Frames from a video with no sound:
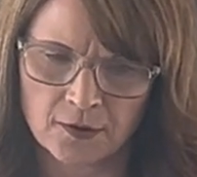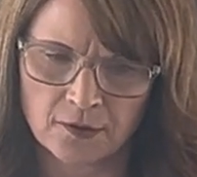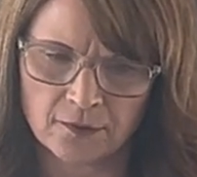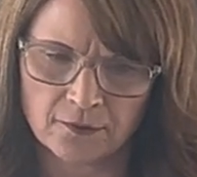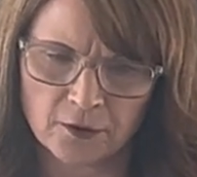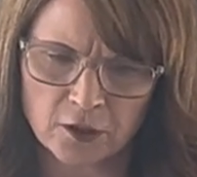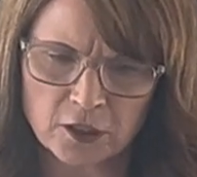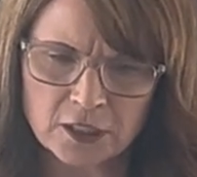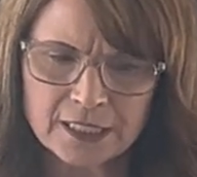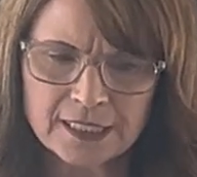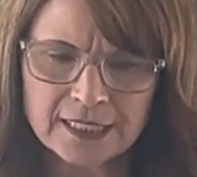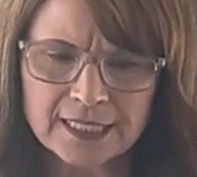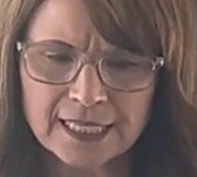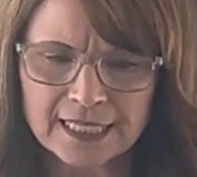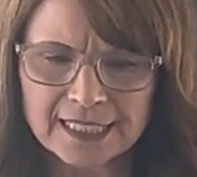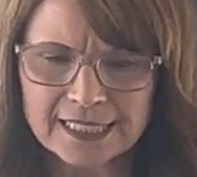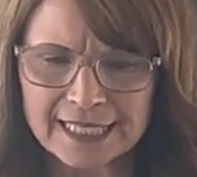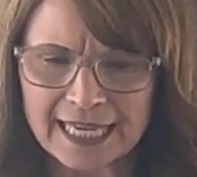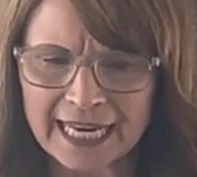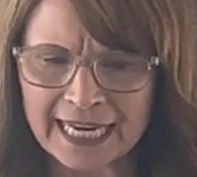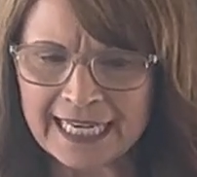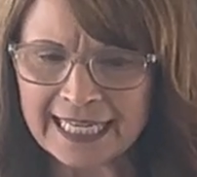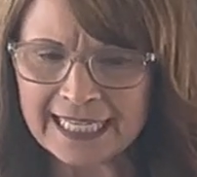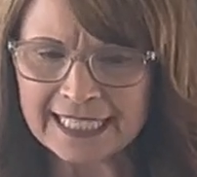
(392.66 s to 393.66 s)
Verse 6.
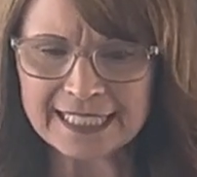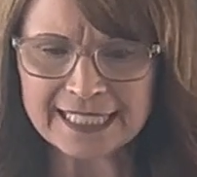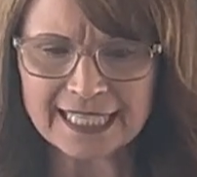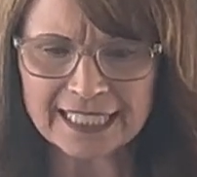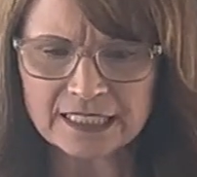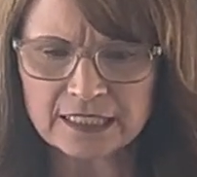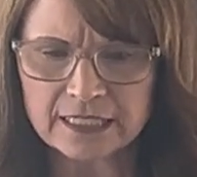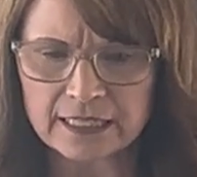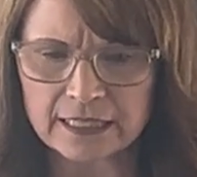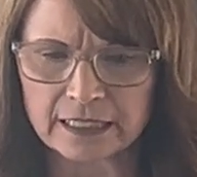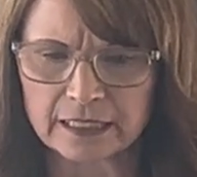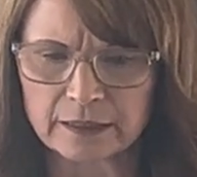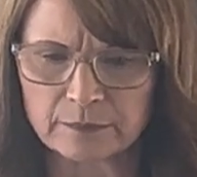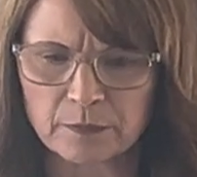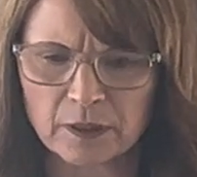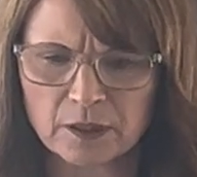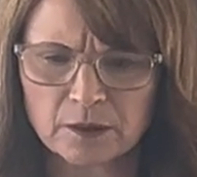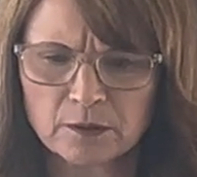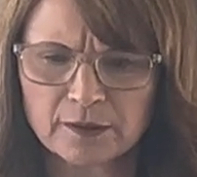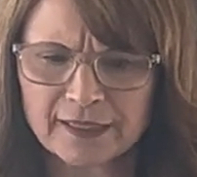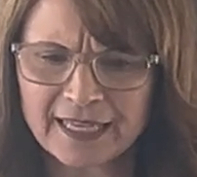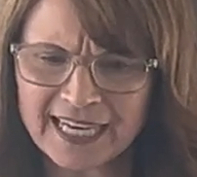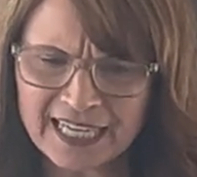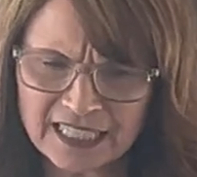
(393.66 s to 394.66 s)
And he said to them,
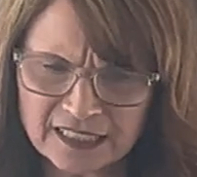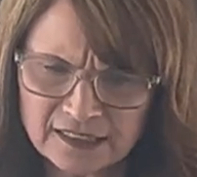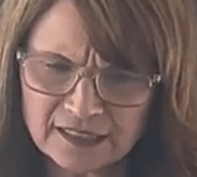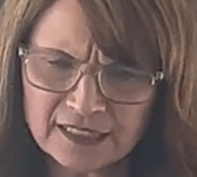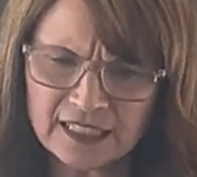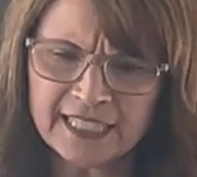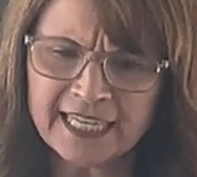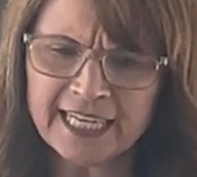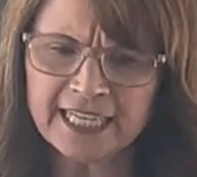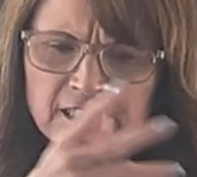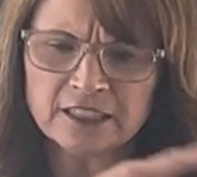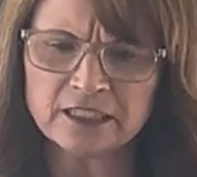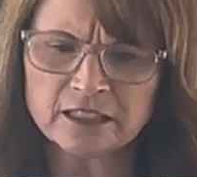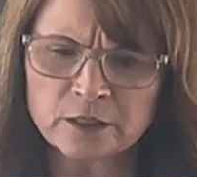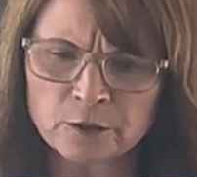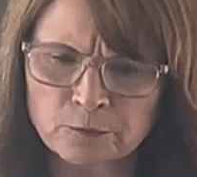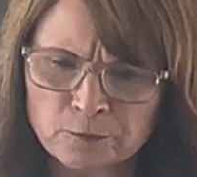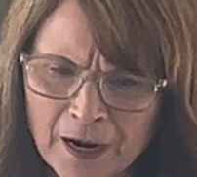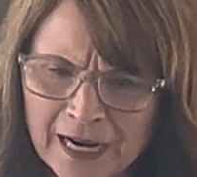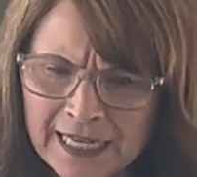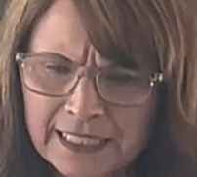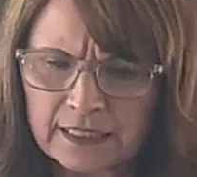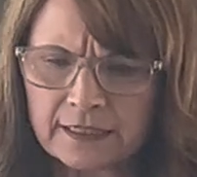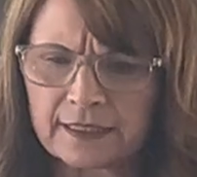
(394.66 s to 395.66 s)
cast the net on the
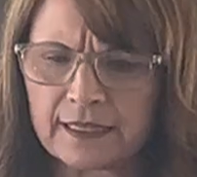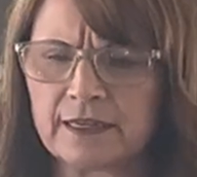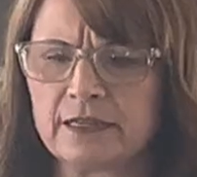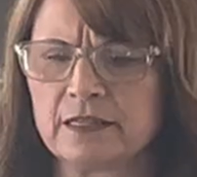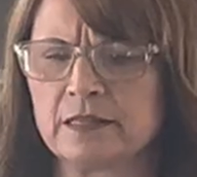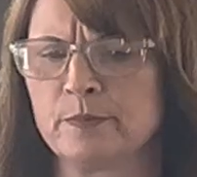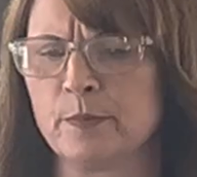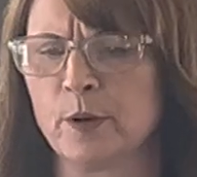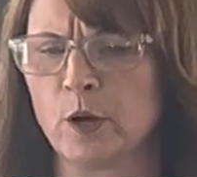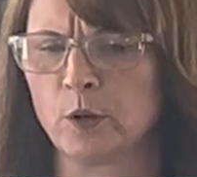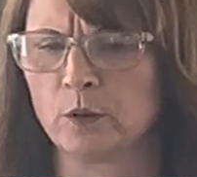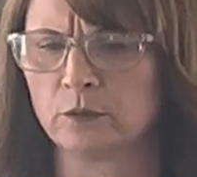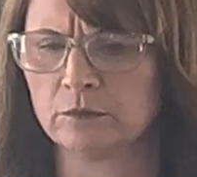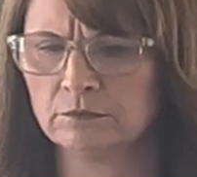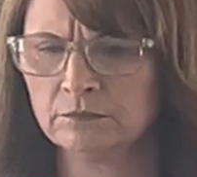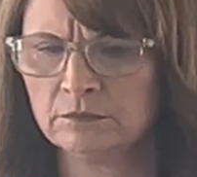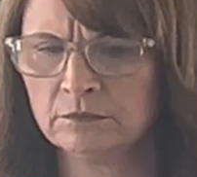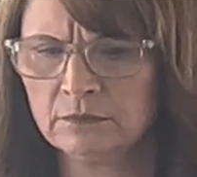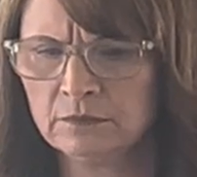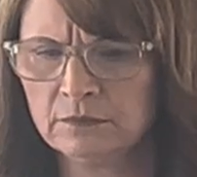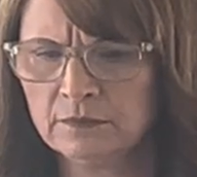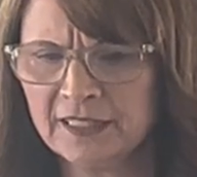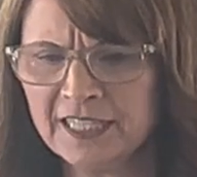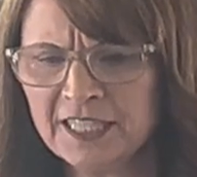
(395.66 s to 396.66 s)
right side of the boat,
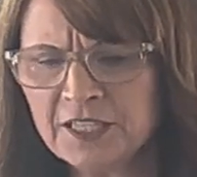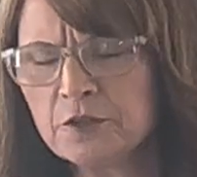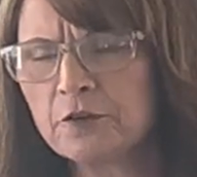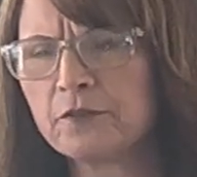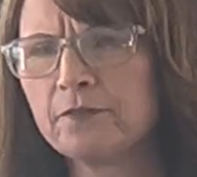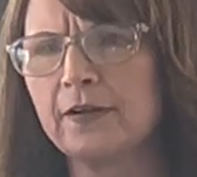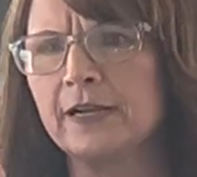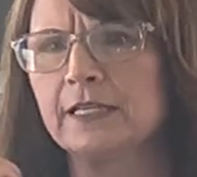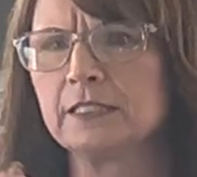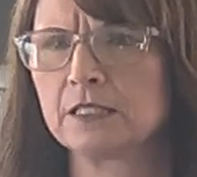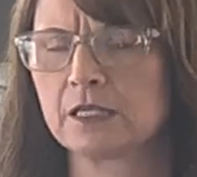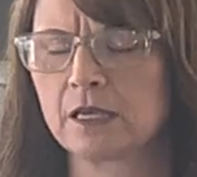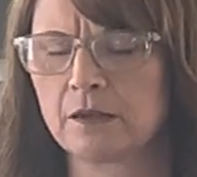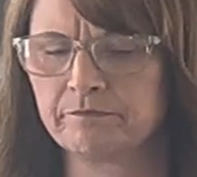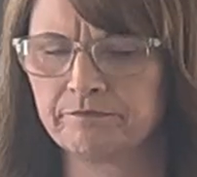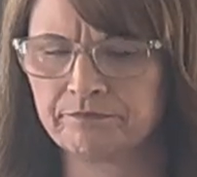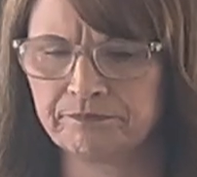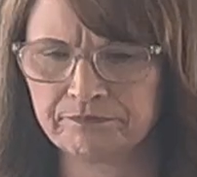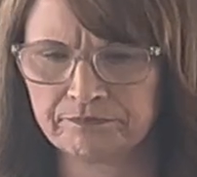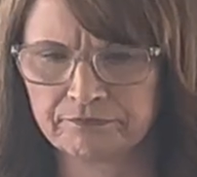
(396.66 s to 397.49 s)
then you'll find some.